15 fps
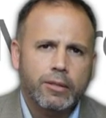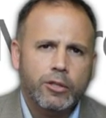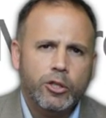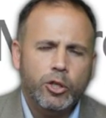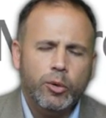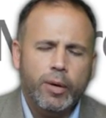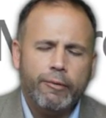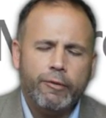
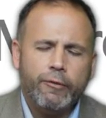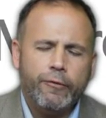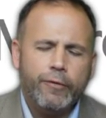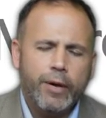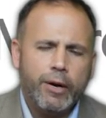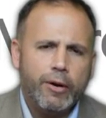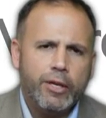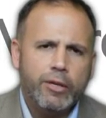You have a
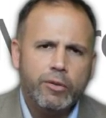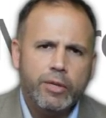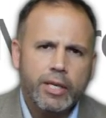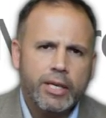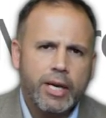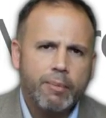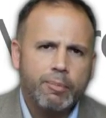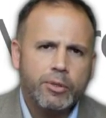very unique
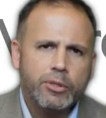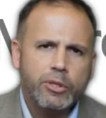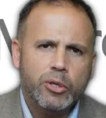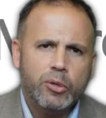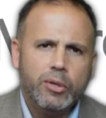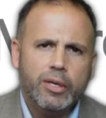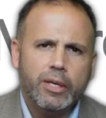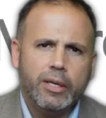
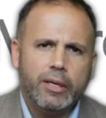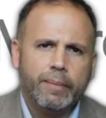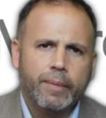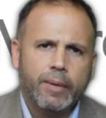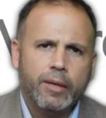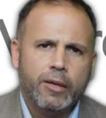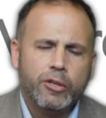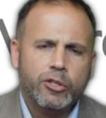opportunity
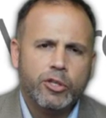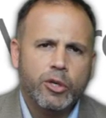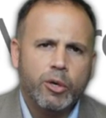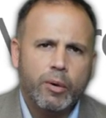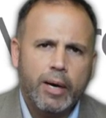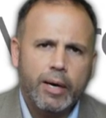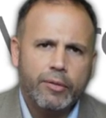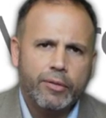to
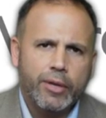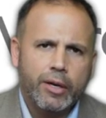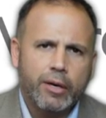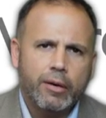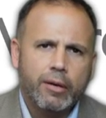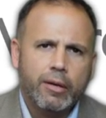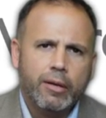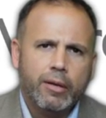go out
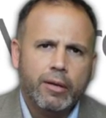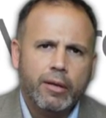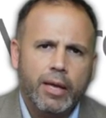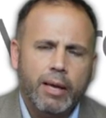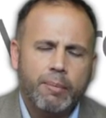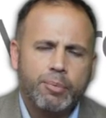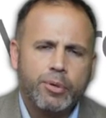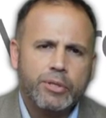there
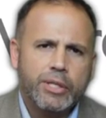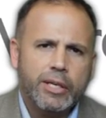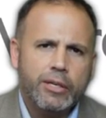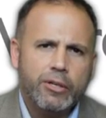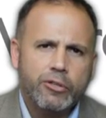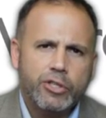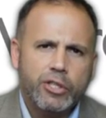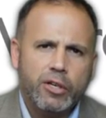and present
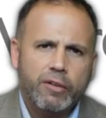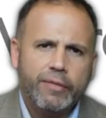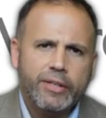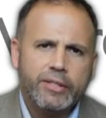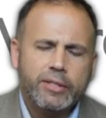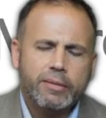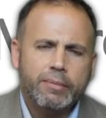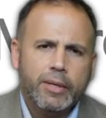yourself
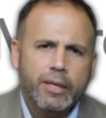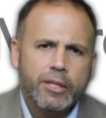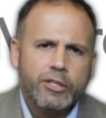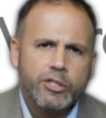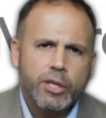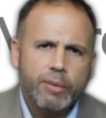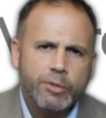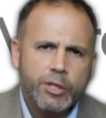as a
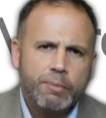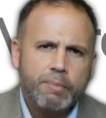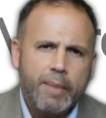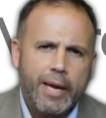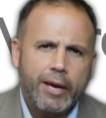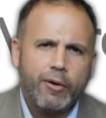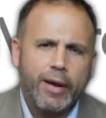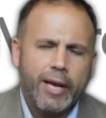subject
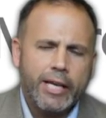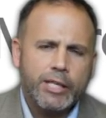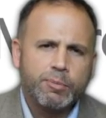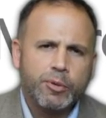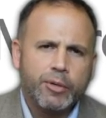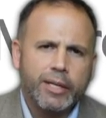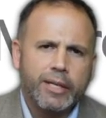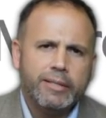matter
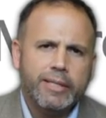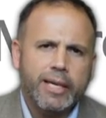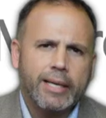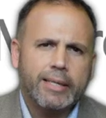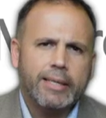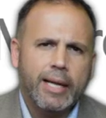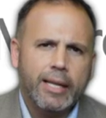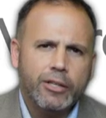expert in
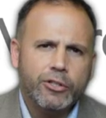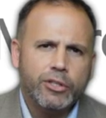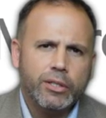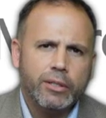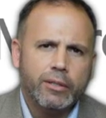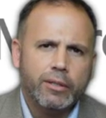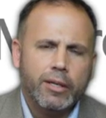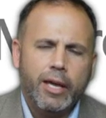
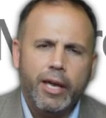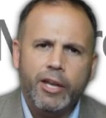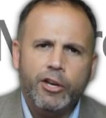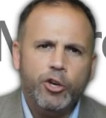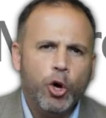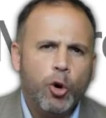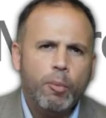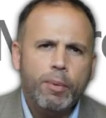technology, and
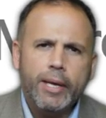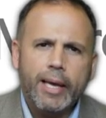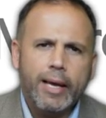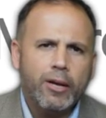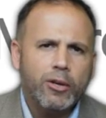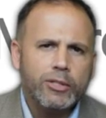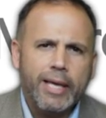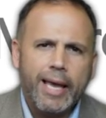nobody
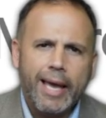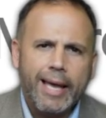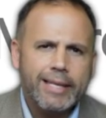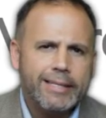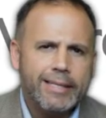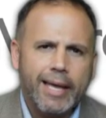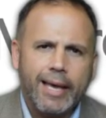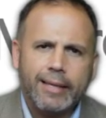else
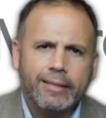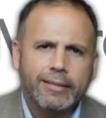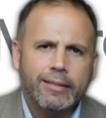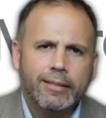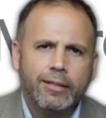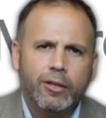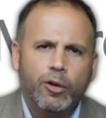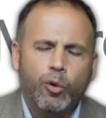has that.
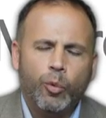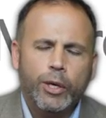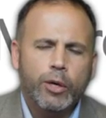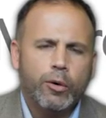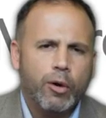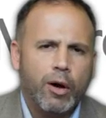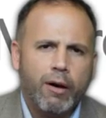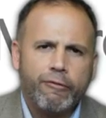We
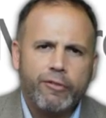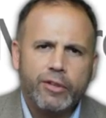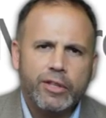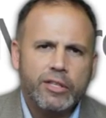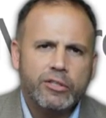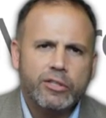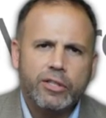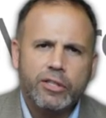don't offer
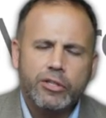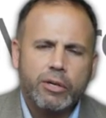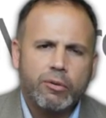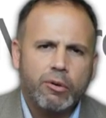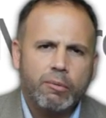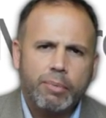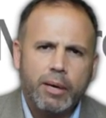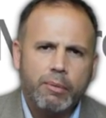this to the
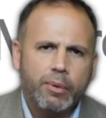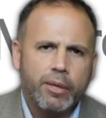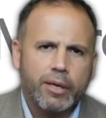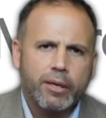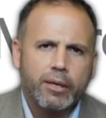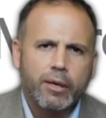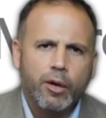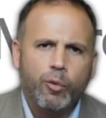general public.
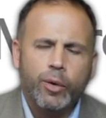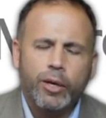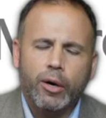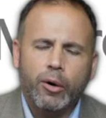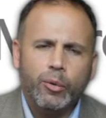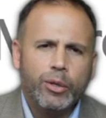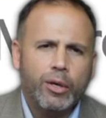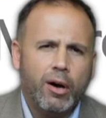We
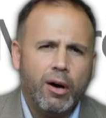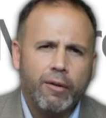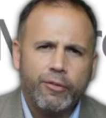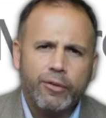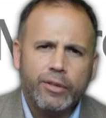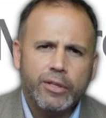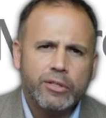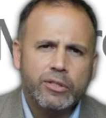only
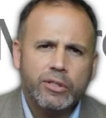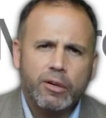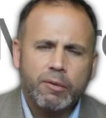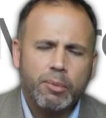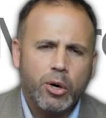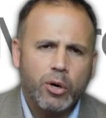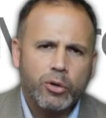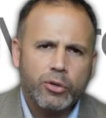offer this to our
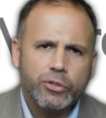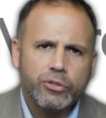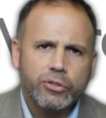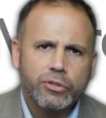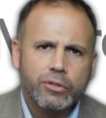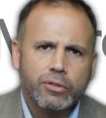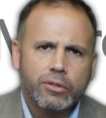partners.